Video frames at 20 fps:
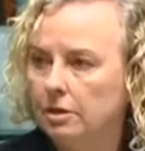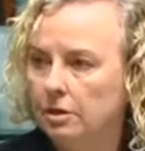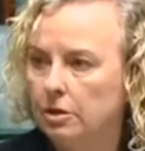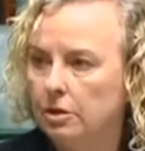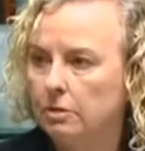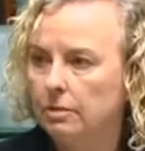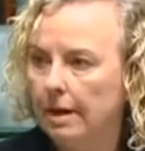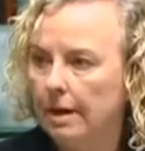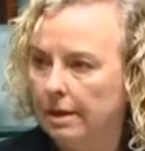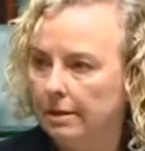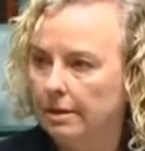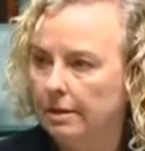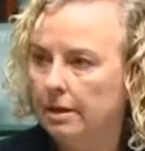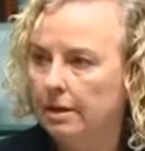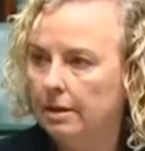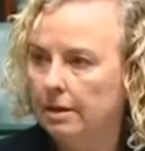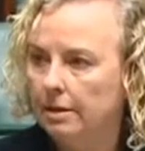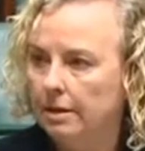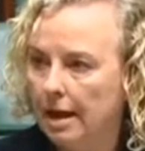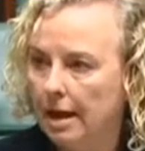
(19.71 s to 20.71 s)
to add
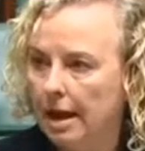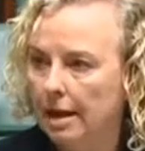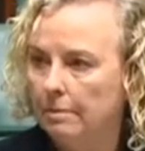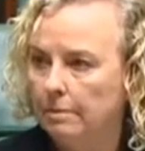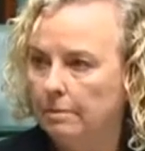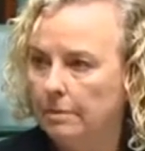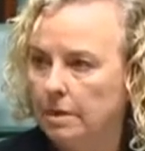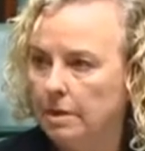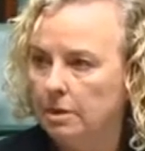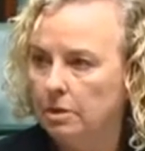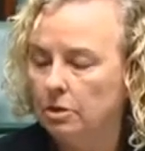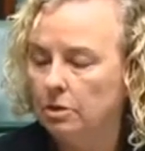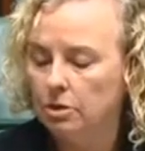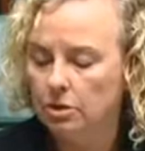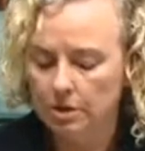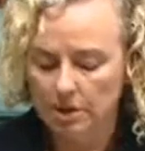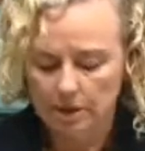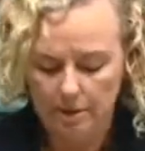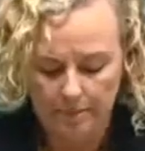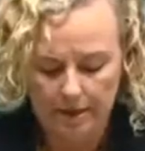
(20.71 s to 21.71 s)
their names to
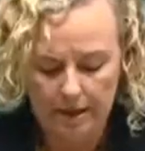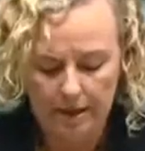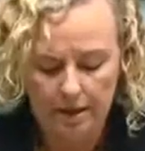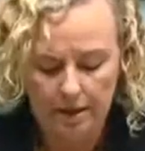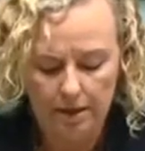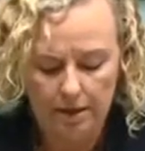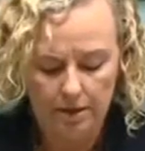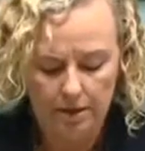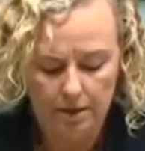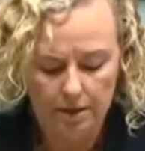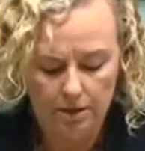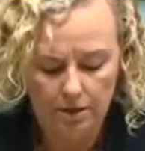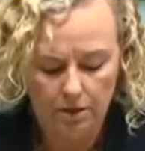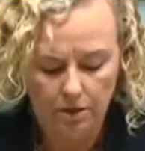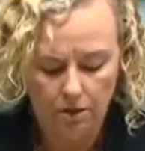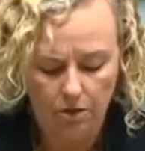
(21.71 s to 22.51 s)
the speaking list